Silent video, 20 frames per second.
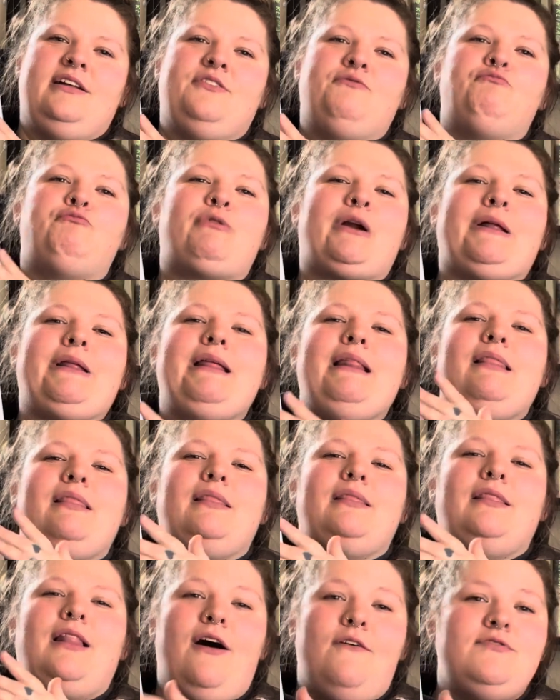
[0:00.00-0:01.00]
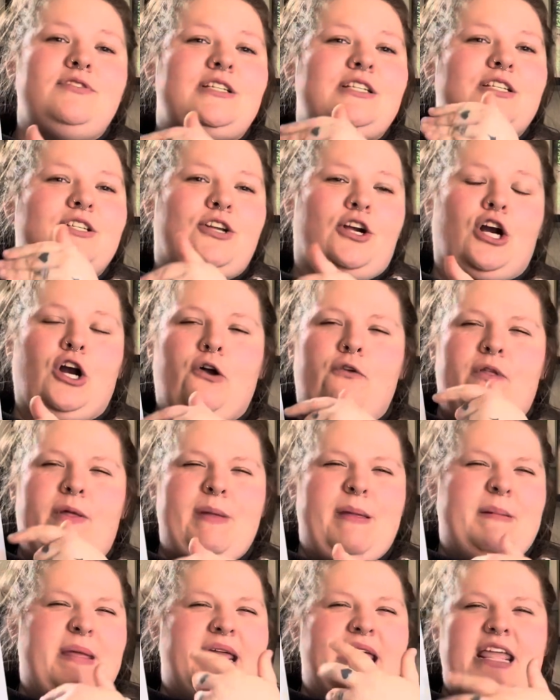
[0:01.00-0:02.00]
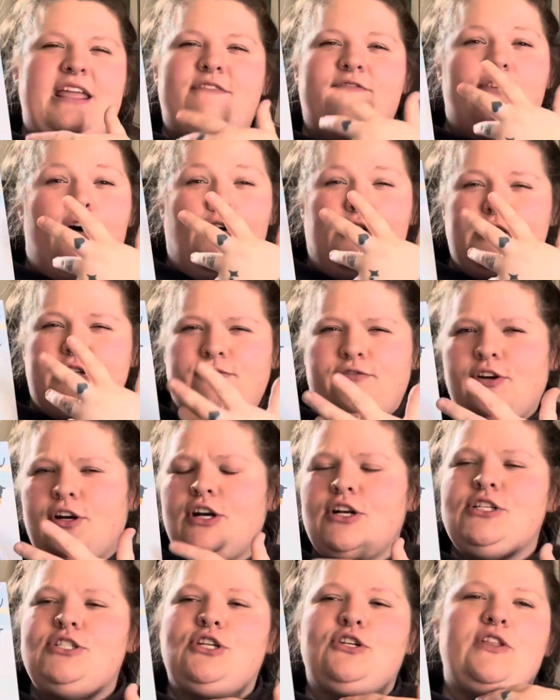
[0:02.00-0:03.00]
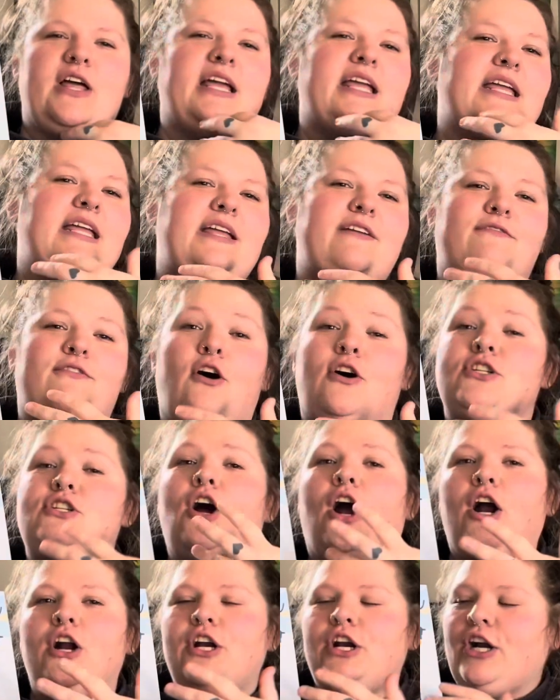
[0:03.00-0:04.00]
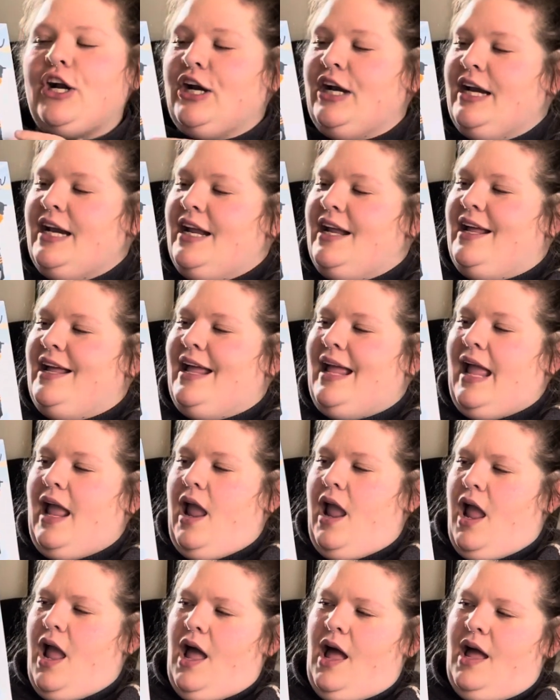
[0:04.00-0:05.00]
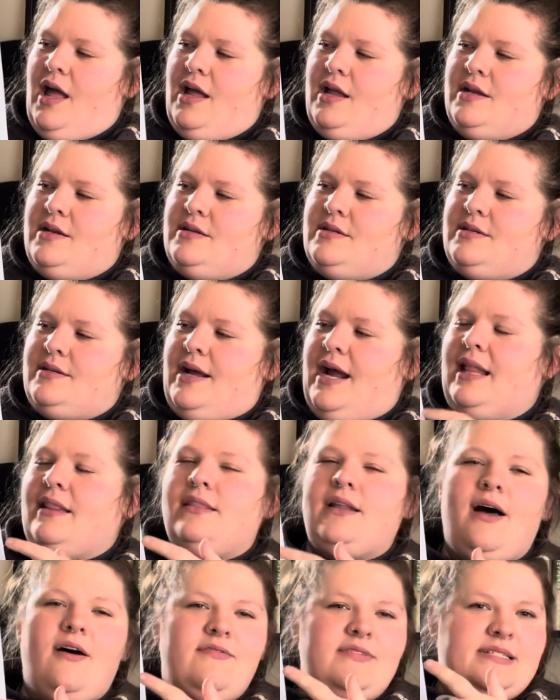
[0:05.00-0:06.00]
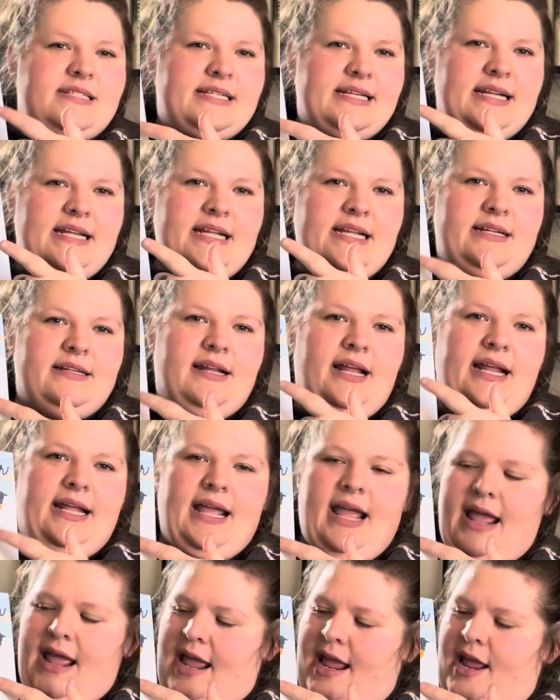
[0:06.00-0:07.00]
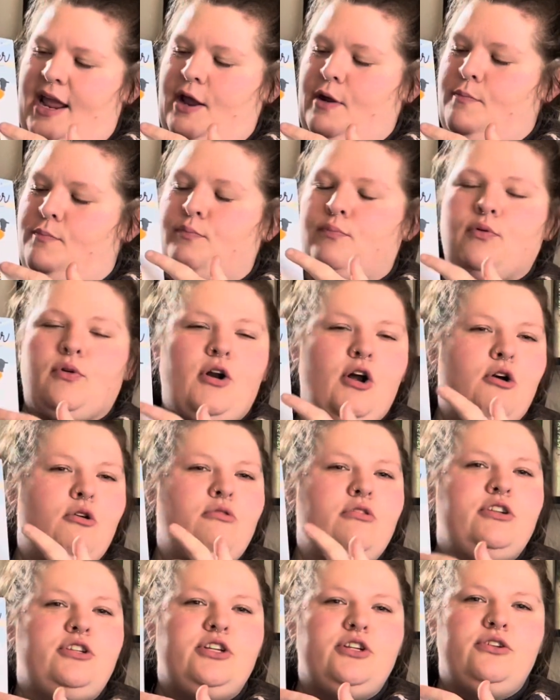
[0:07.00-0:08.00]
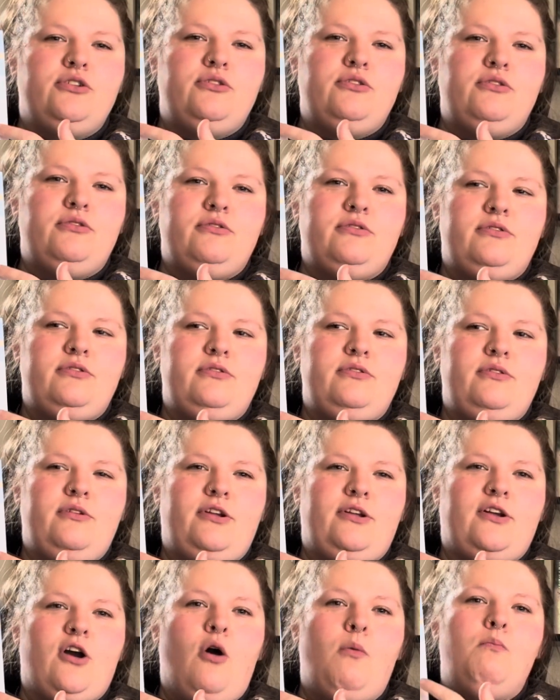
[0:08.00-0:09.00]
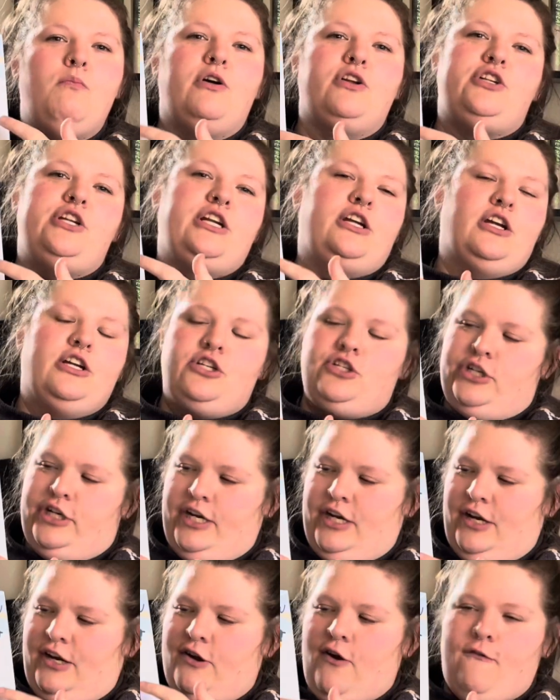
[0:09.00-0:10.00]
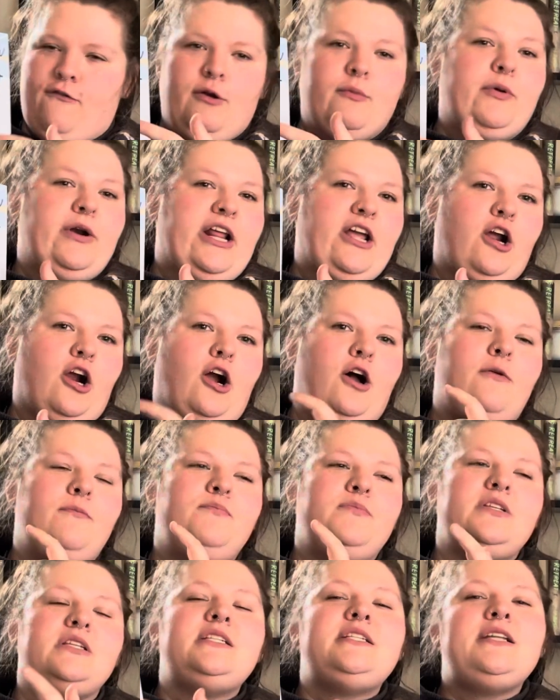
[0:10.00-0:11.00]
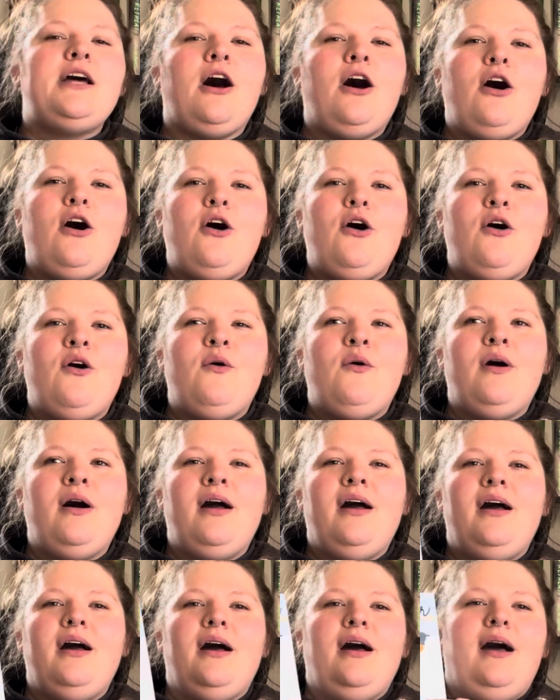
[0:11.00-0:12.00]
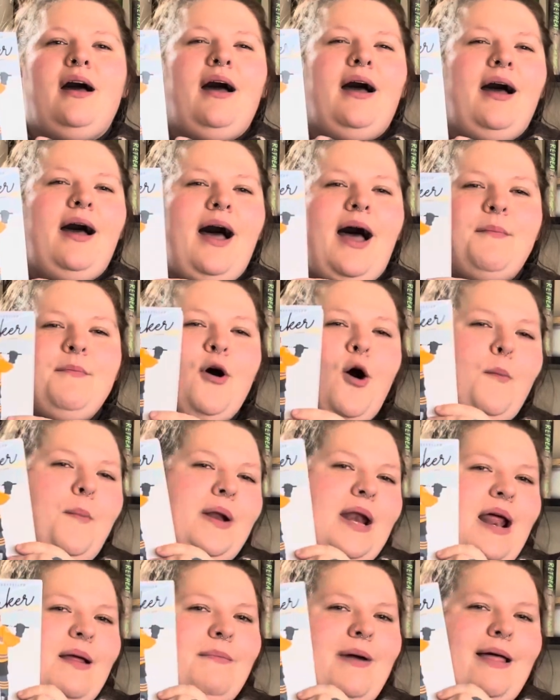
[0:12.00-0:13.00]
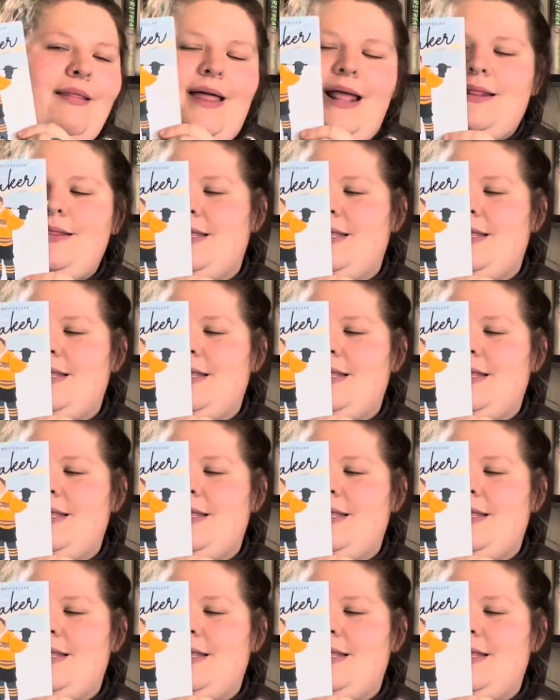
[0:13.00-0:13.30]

really loves this girl, and that maybe he falls first or that he falls harder. And I love seeing a bro dude go mushy gushy over a pretty girl. So I'm hoping I might like